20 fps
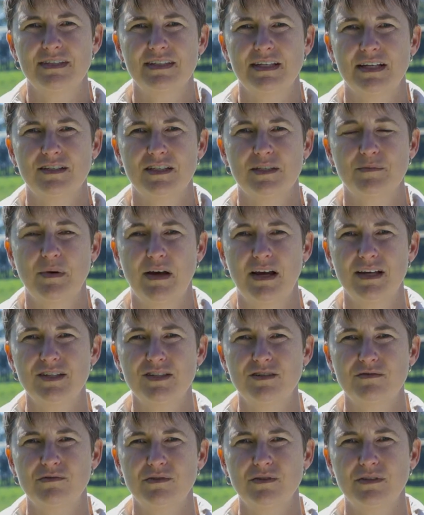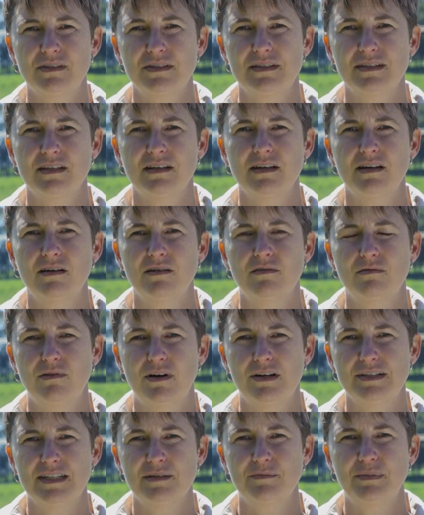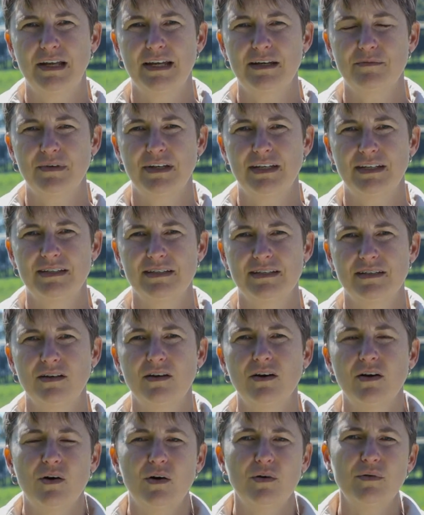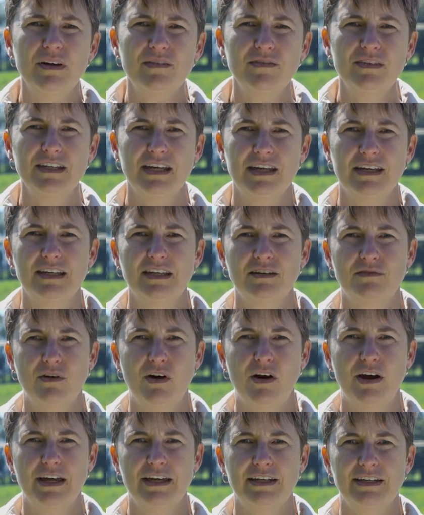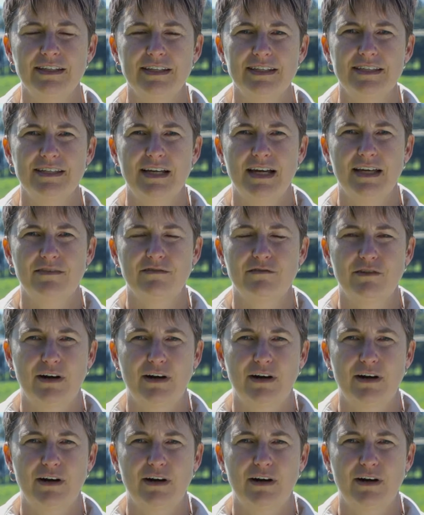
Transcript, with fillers: such as pasture rulers, rising plate meters, or even getting your eye in at the start of